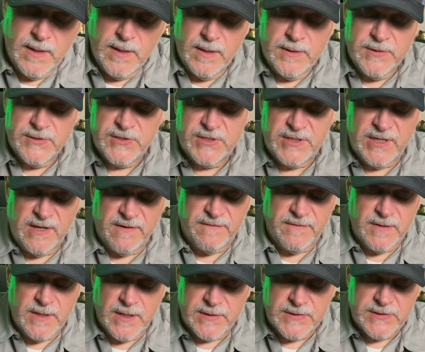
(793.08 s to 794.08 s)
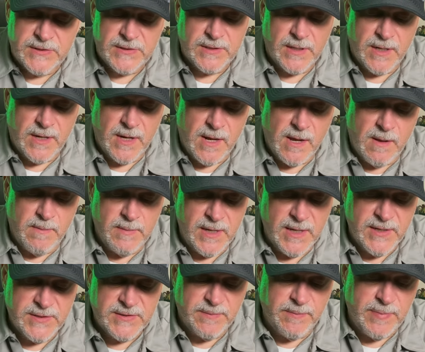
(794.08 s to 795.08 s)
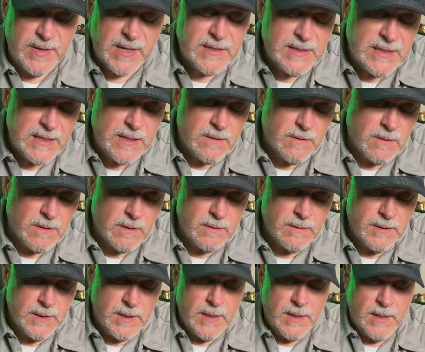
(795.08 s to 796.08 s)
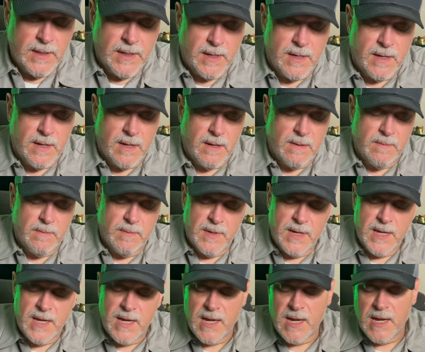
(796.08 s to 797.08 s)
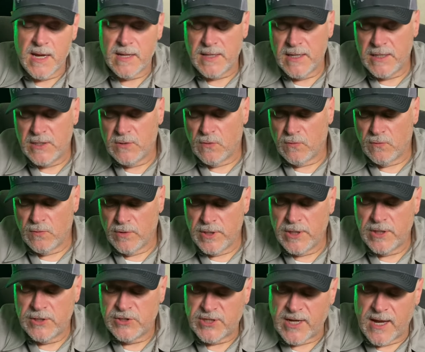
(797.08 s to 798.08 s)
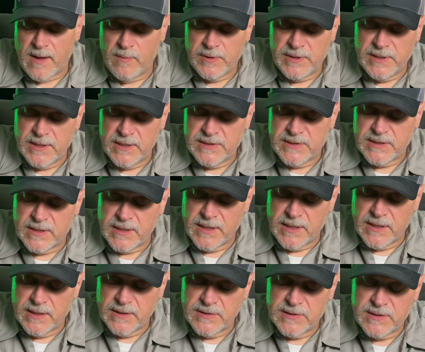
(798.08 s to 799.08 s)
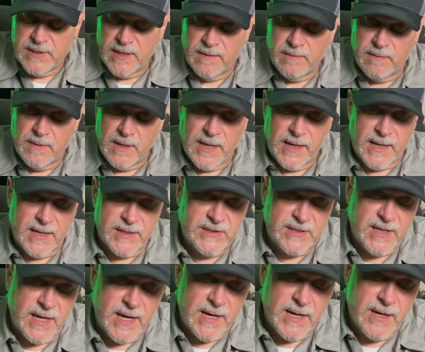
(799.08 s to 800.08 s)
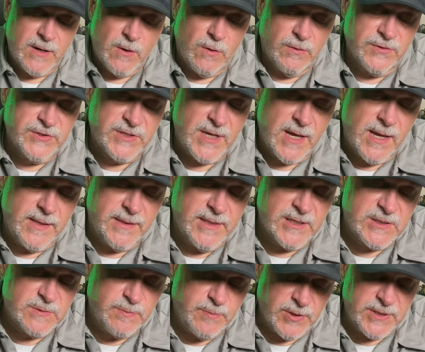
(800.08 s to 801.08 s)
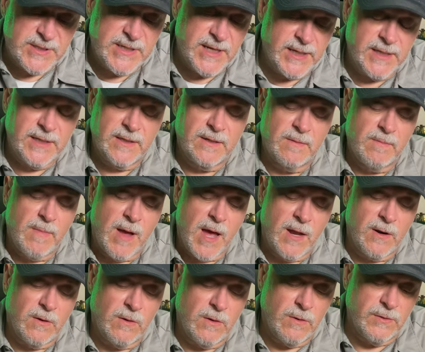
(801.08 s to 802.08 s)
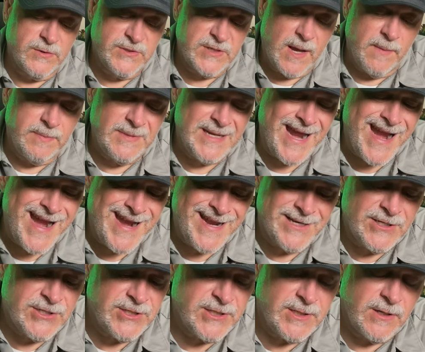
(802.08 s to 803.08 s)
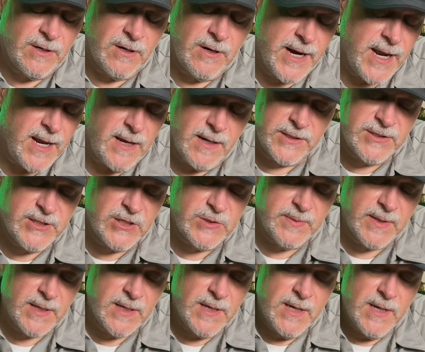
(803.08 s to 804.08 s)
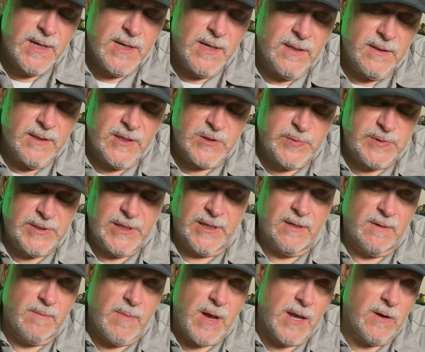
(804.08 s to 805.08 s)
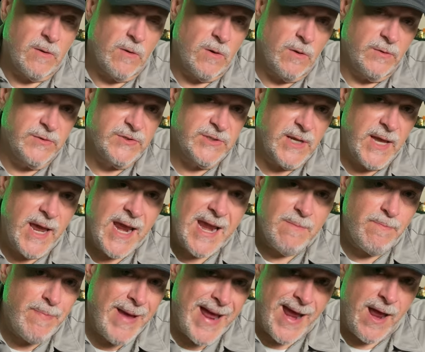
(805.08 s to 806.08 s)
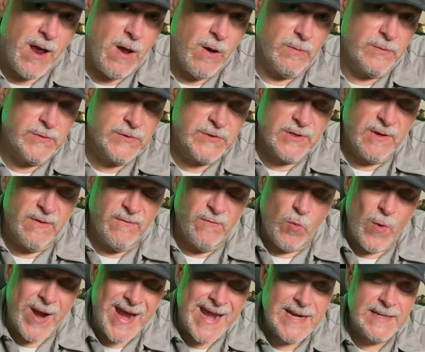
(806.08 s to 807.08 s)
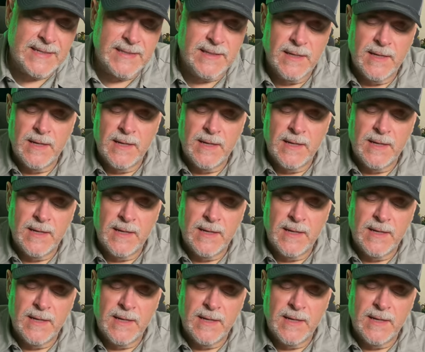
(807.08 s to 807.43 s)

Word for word: stiffness um, is a big deal. Um, and they do a really good job with these things. Um, like I said, it holds uh, this particular model holds up to eight inches, or eh, excuse me, this particular model holds eight pounds of weight.